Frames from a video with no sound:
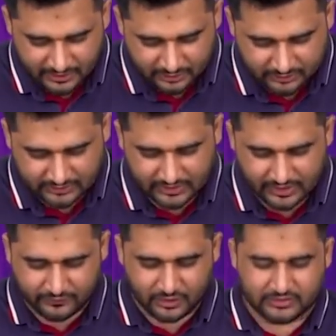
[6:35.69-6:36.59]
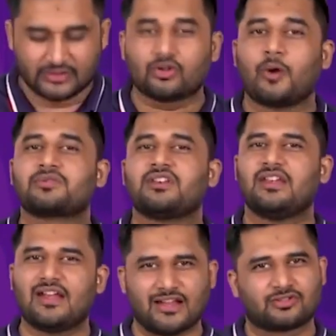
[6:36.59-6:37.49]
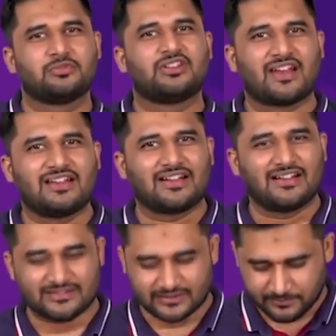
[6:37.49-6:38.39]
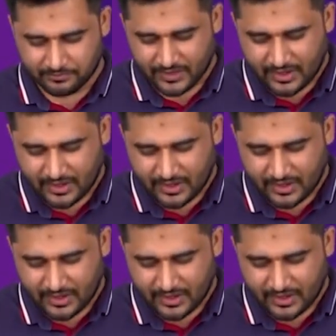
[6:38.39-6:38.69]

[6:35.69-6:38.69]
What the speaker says: So therefore, this option A has to be the right answer.